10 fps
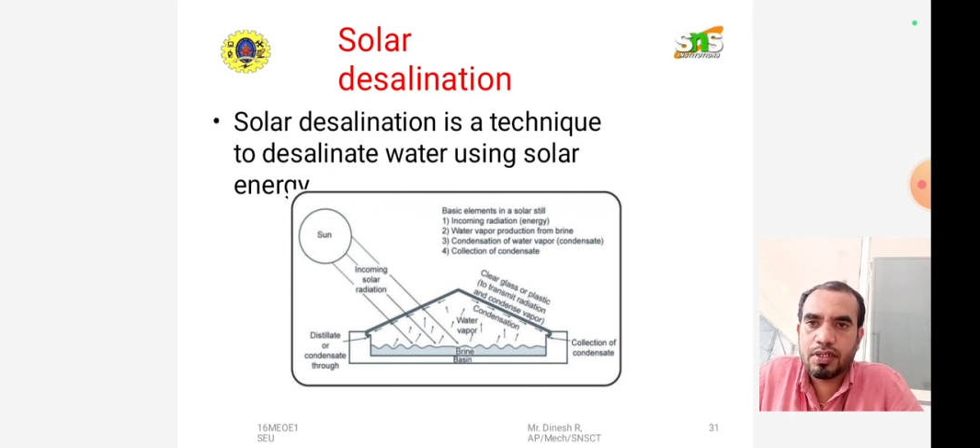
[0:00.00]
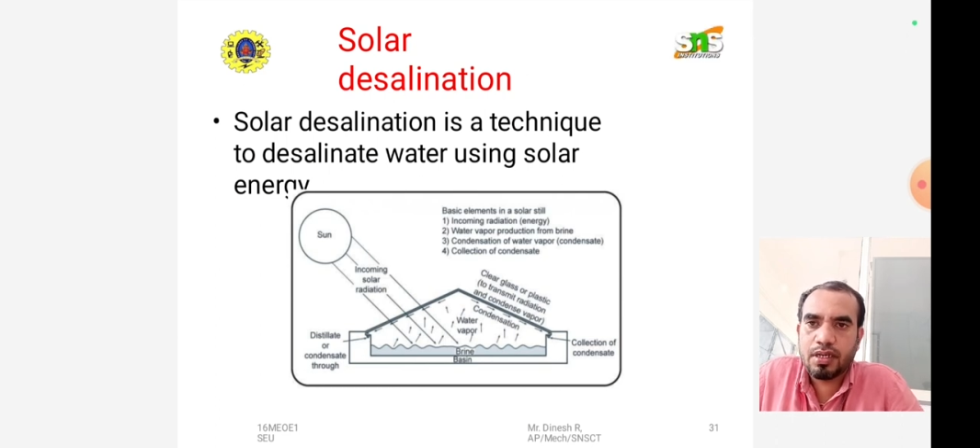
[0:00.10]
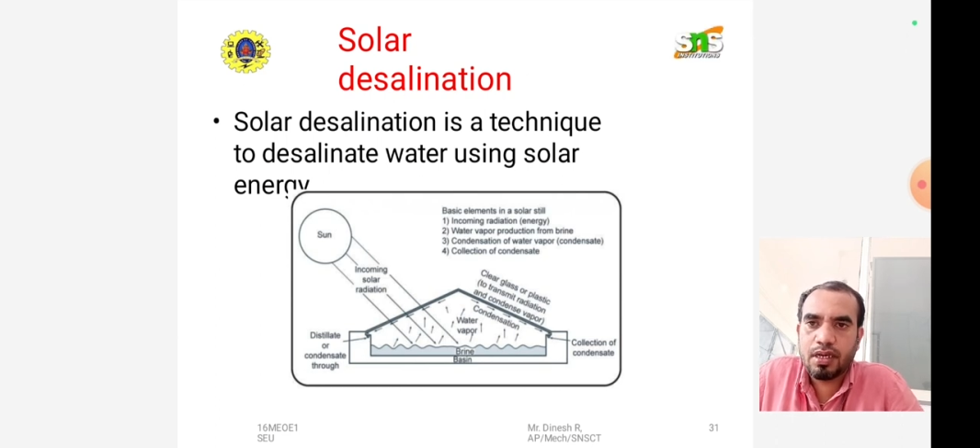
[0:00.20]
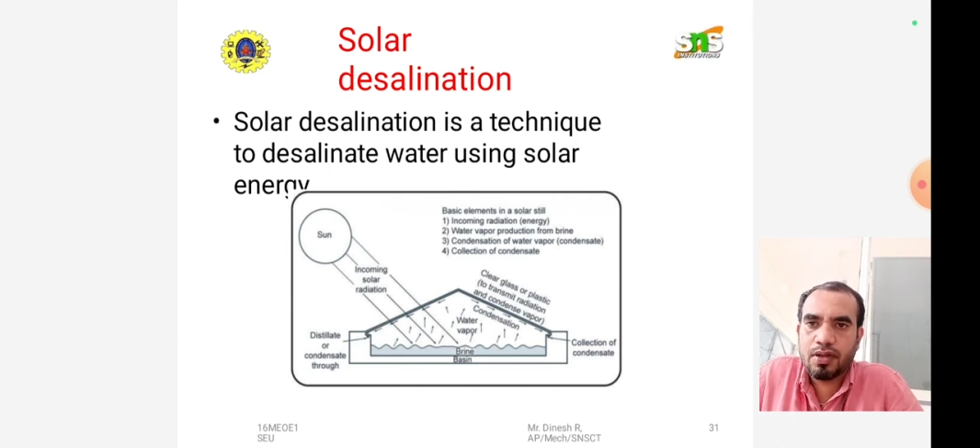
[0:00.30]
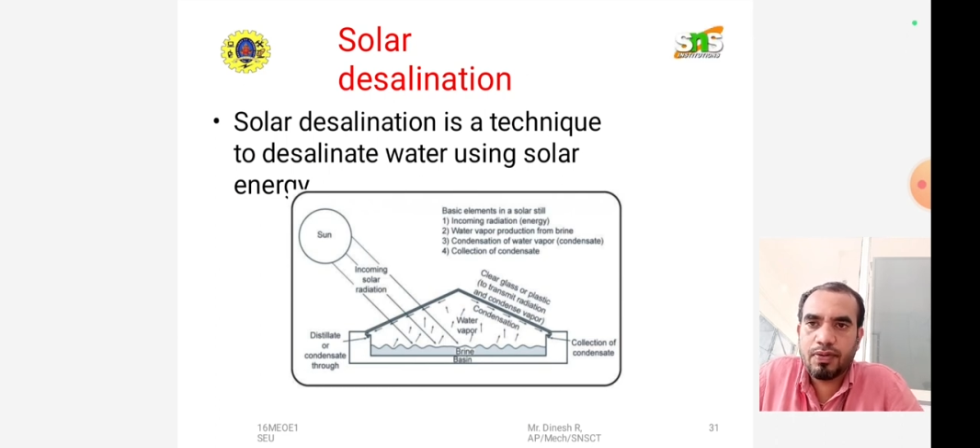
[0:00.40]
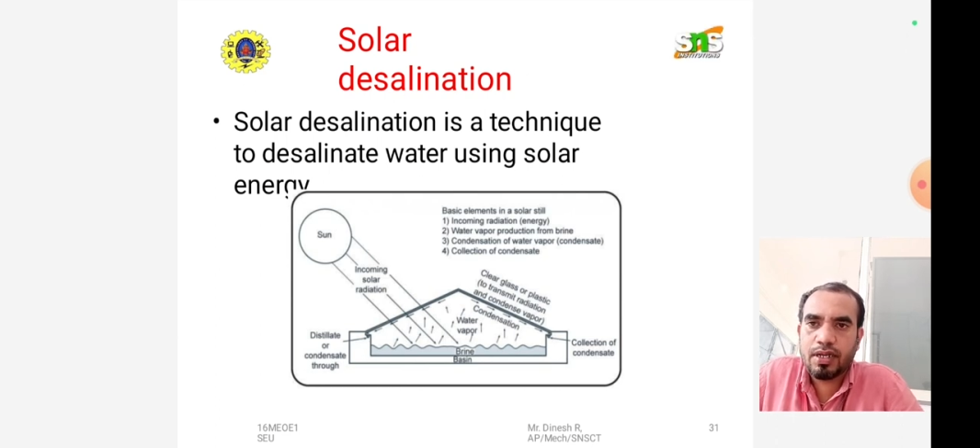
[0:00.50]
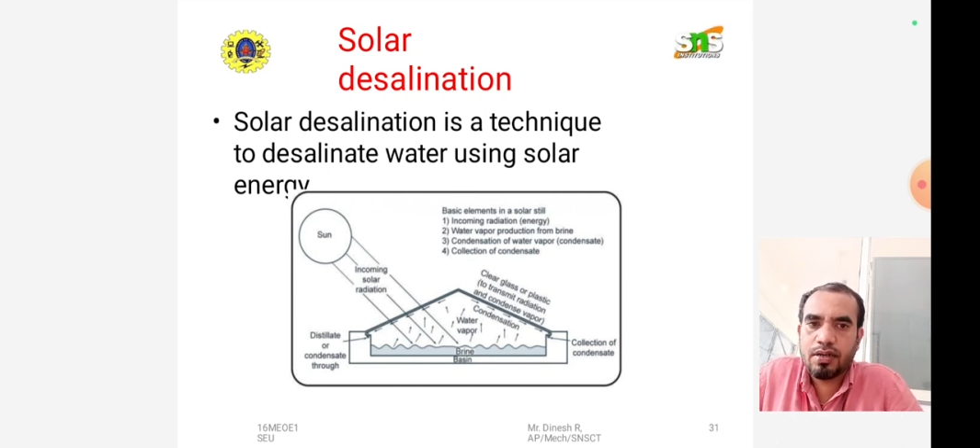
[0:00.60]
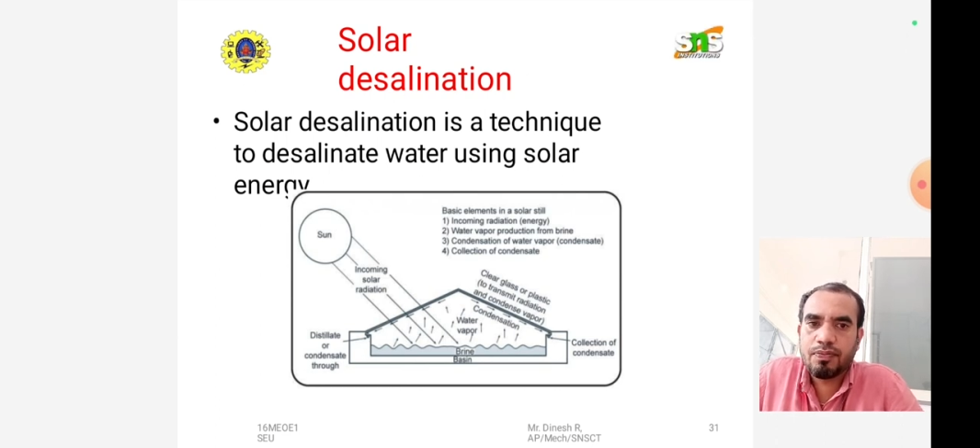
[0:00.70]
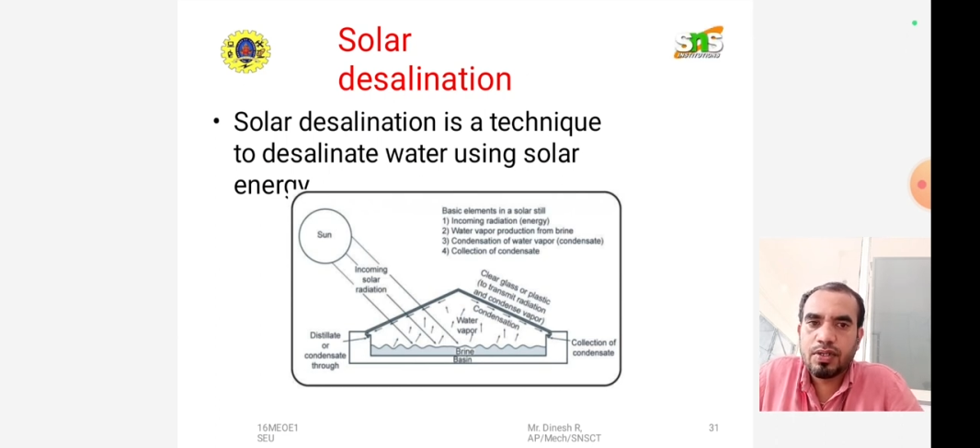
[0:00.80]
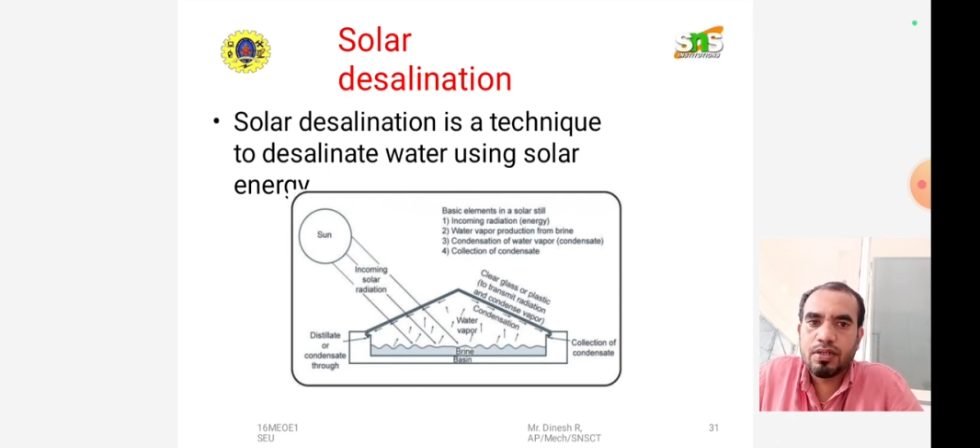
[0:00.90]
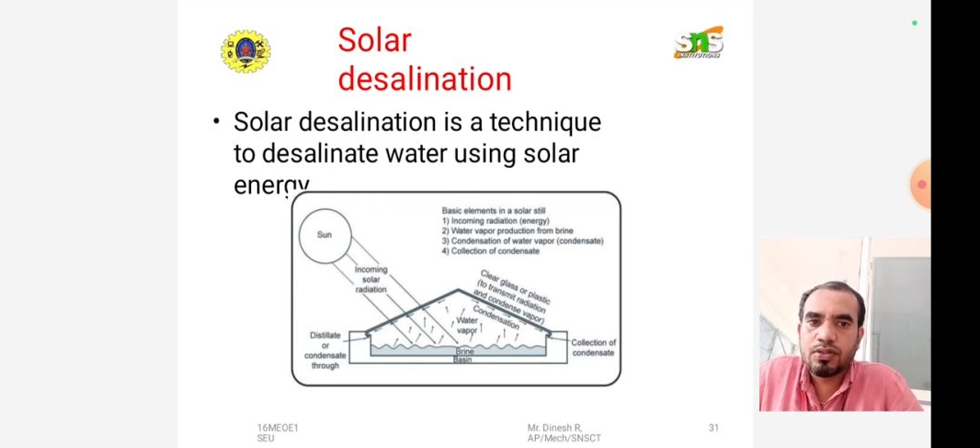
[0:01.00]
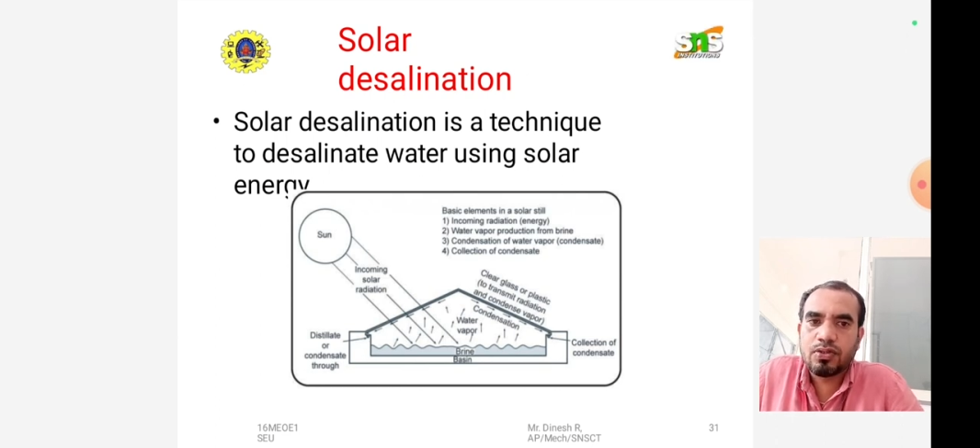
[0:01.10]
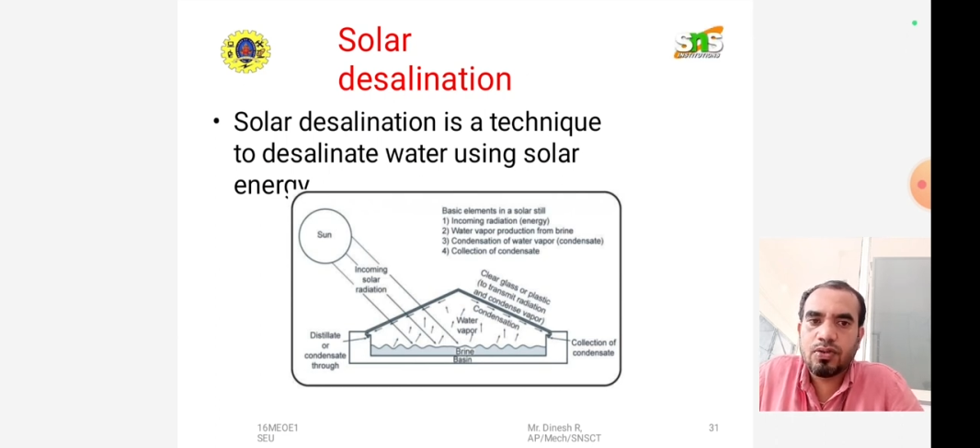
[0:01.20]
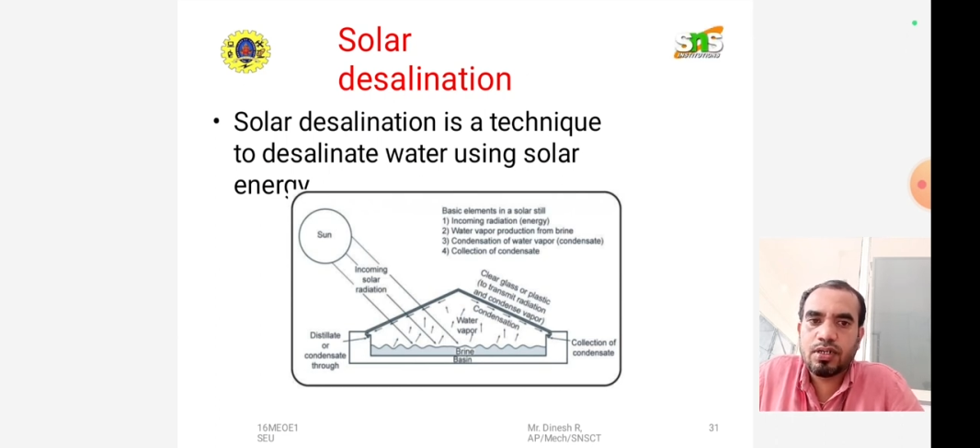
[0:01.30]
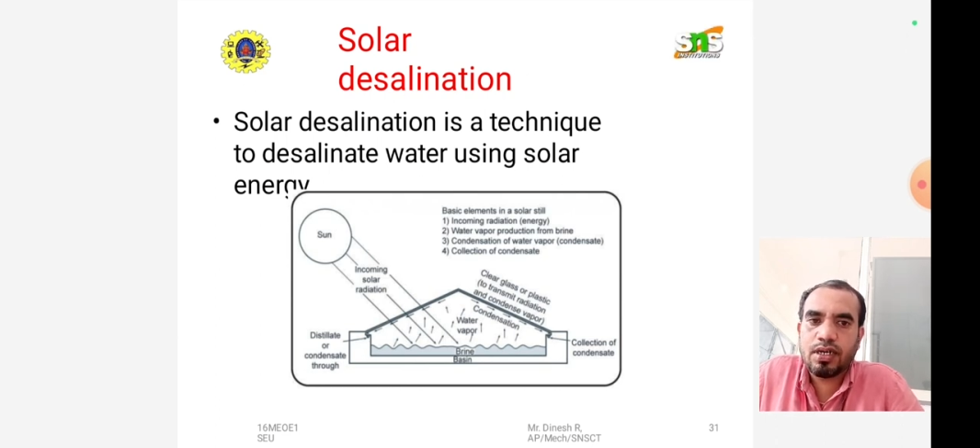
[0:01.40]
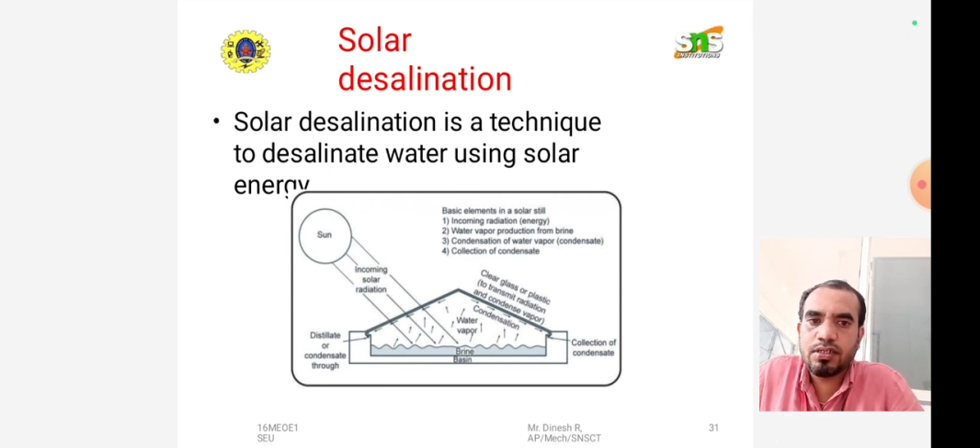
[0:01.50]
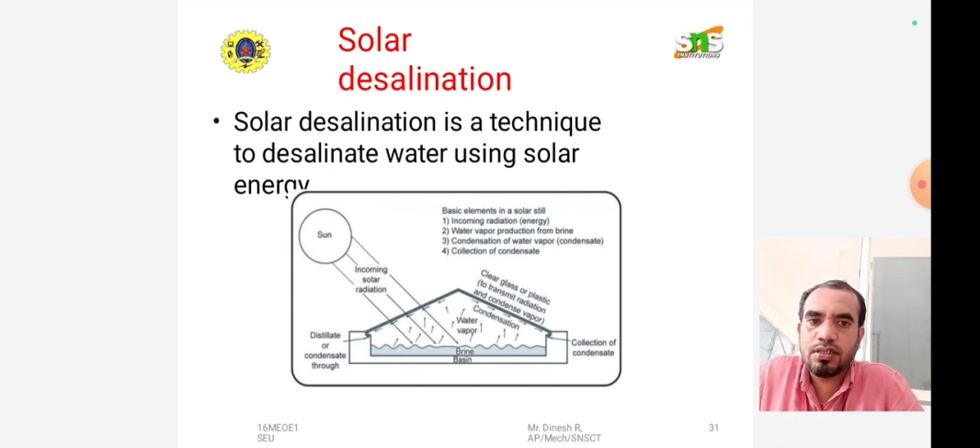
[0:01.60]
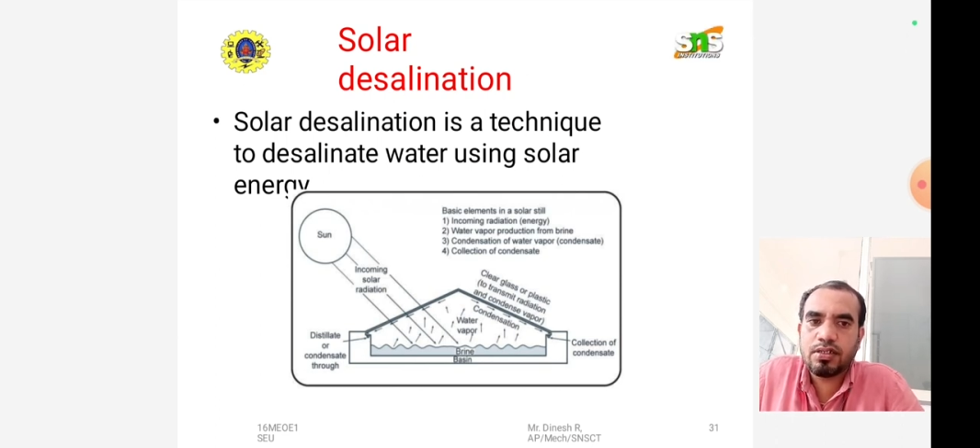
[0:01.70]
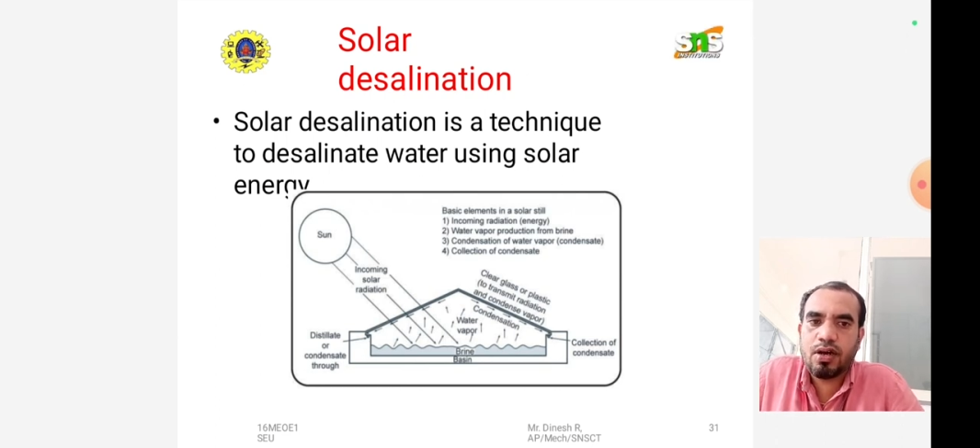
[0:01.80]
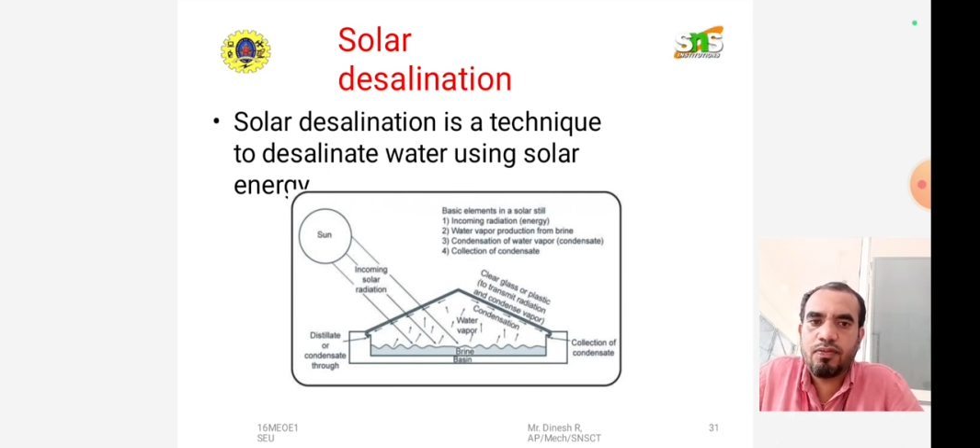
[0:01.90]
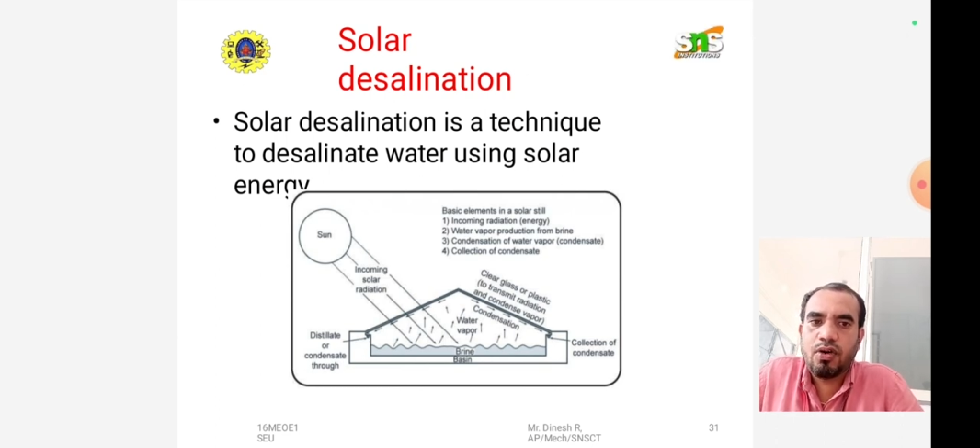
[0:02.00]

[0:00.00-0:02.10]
anywhere. So it consists of